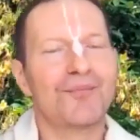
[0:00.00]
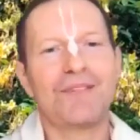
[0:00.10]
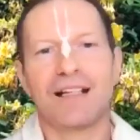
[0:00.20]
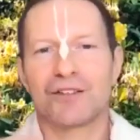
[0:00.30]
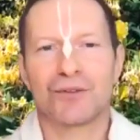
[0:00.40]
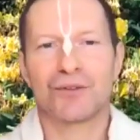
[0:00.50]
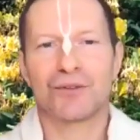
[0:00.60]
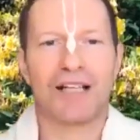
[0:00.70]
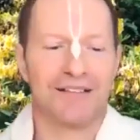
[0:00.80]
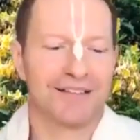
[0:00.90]
So
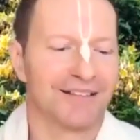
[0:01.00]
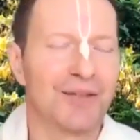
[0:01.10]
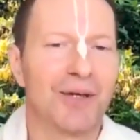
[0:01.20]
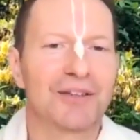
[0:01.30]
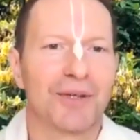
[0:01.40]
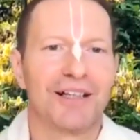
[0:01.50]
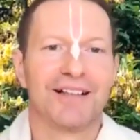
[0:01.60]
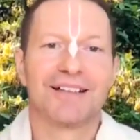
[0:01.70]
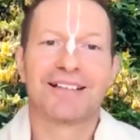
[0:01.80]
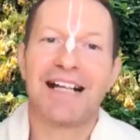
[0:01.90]
then he went away.
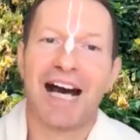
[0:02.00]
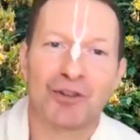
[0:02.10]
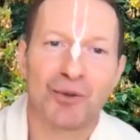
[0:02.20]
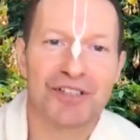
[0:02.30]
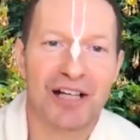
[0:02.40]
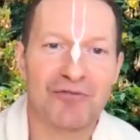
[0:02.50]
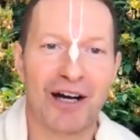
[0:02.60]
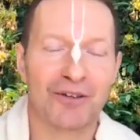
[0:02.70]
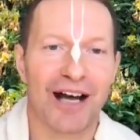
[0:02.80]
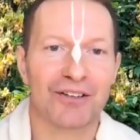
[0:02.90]
Then afterwards, I
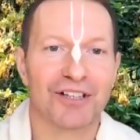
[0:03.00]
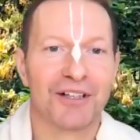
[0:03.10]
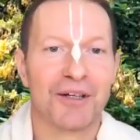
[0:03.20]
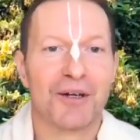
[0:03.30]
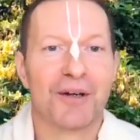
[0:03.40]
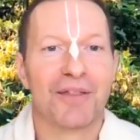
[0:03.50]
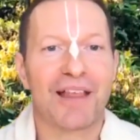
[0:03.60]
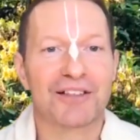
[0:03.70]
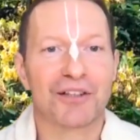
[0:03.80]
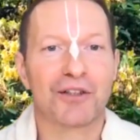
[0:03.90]
found out
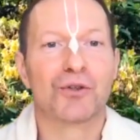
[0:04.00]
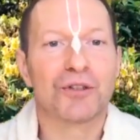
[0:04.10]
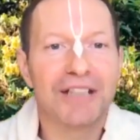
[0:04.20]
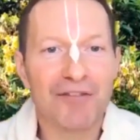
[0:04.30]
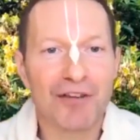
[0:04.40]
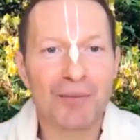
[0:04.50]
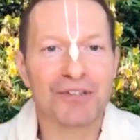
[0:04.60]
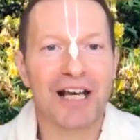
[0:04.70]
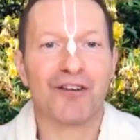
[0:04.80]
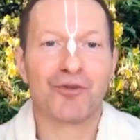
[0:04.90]
that Gurudev
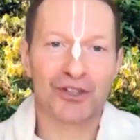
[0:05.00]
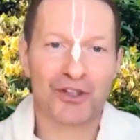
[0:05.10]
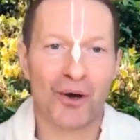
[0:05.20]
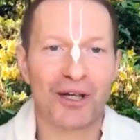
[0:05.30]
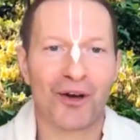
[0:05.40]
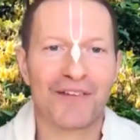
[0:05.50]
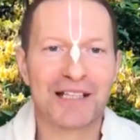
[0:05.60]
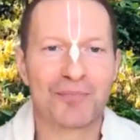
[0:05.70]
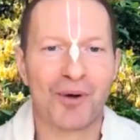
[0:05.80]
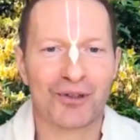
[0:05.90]
himself was going on
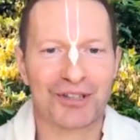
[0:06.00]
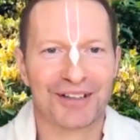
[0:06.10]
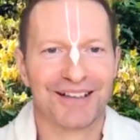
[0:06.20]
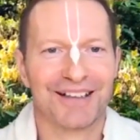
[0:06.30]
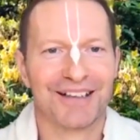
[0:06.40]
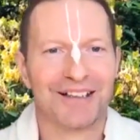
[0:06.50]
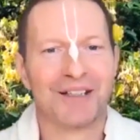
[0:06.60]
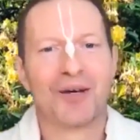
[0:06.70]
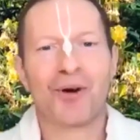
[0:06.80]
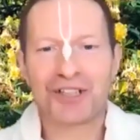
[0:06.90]
this boat
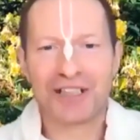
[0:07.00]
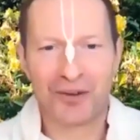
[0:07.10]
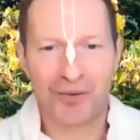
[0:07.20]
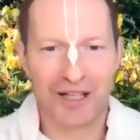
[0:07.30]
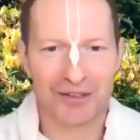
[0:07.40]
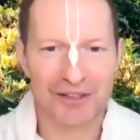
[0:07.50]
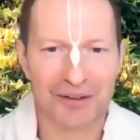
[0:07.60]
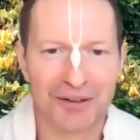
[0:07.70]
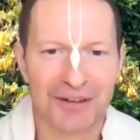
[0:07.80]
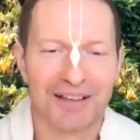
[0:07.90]
watching the whales.
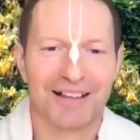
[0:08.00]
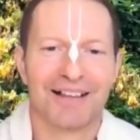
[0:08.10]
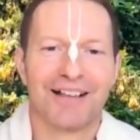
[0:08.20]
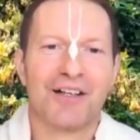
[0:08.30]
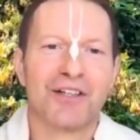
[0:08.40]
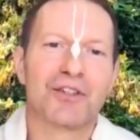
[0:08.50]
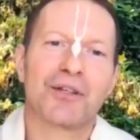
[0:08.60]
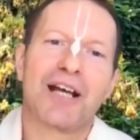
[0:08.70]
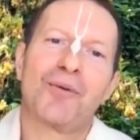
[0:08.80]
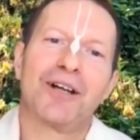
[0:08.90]
So
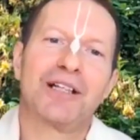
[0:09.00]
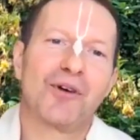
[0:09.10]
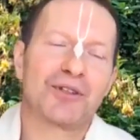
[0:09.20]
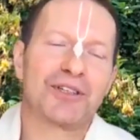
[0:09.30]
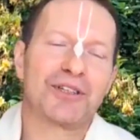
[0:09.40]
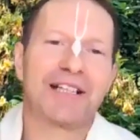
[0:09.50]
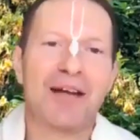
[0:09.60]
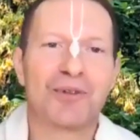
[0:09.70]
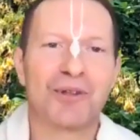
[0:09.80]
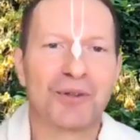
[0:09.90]
then one devotee came
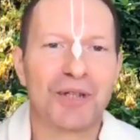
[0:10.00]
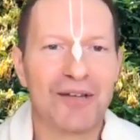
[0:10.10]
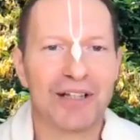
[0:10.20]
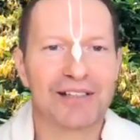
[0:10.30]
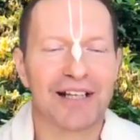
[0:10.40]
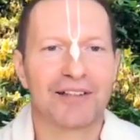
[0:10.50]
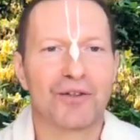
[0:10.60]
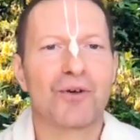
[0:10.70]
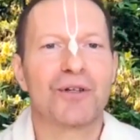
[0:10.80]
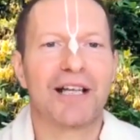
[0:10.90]
to Gurudev and said,
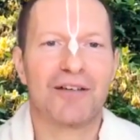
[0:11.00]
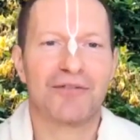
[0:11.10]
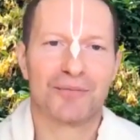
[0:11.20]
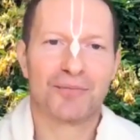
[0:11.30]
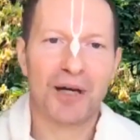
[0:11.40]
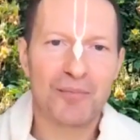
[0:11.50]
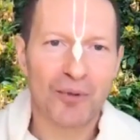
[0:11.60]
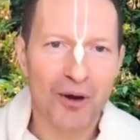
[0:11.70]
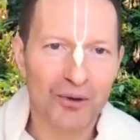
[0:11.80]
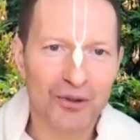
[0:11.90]
Gurudev, Prem
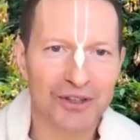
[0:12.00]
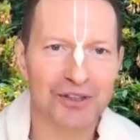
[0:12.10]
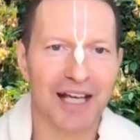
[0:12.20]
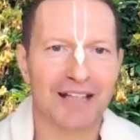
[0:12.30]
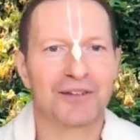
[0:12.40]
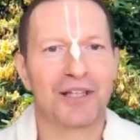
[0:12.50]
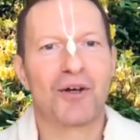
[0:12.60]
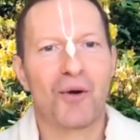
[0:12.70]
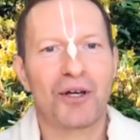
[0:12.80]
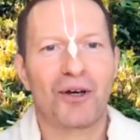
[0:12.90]
Prayojan said that
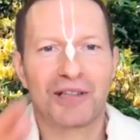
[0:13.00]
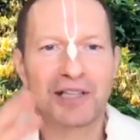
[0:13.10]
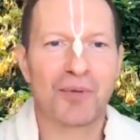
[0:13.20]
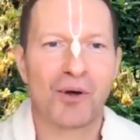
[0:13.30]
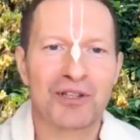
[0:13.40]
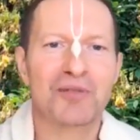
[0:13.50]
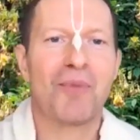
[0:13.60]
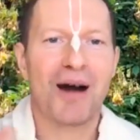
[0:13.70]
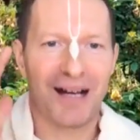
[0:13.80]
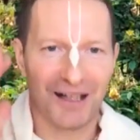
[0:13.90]
going on this boat is
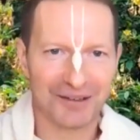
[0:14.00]
Maya